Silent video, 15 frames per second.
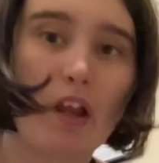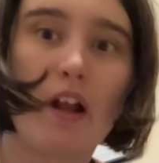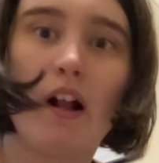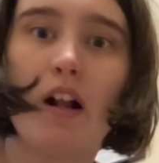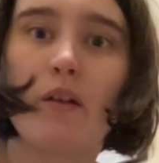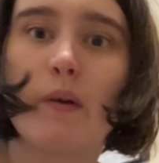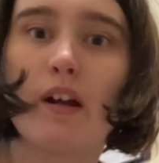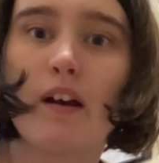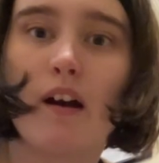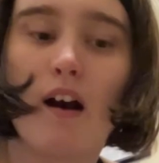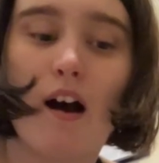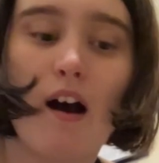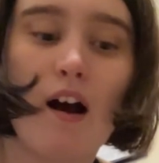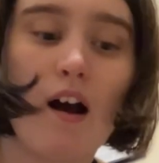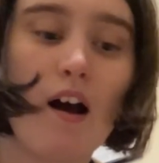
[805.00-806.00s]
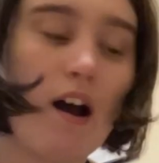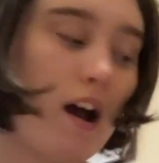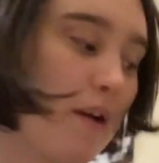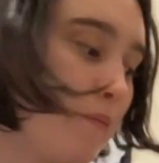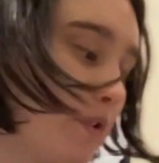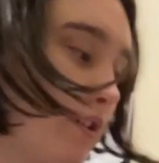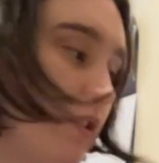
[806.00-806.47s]
Anyway,
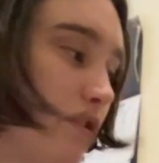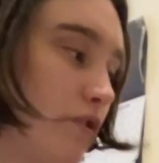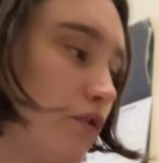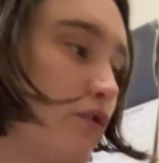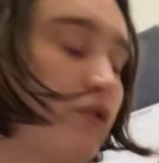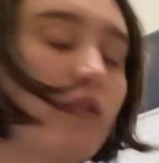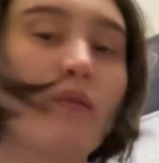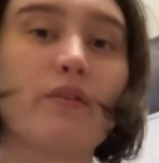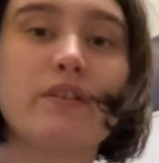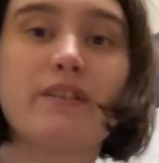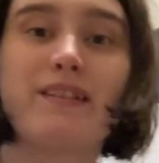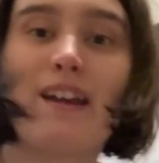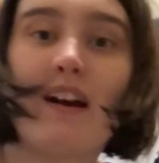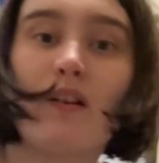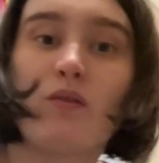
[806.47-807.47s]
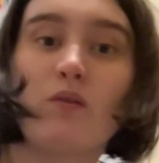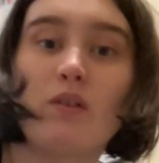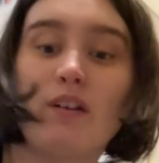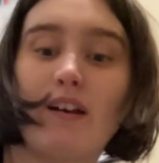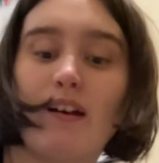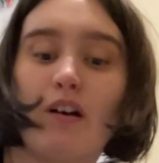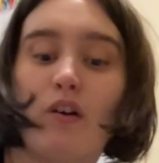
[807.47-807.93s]
I'm gonna sew this now,
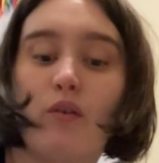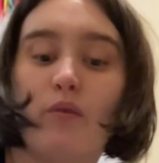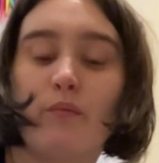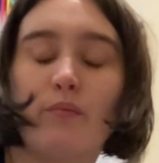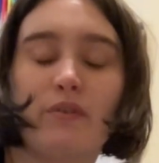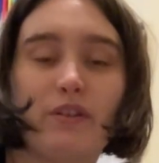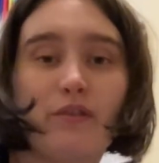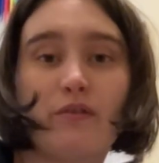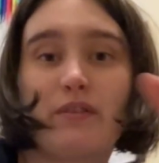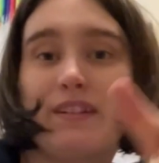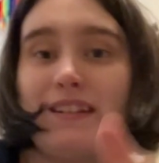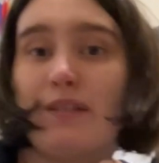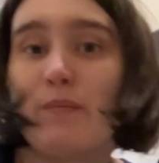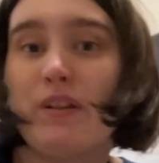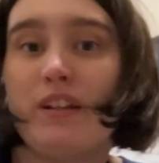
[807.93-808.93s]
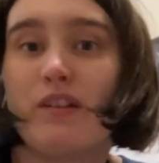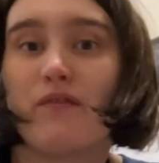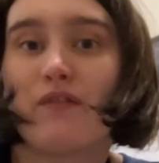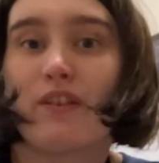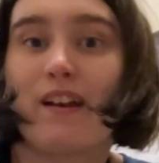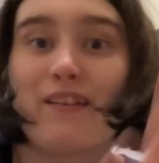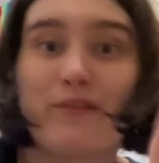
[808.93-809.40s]
but you don't need to be here for that,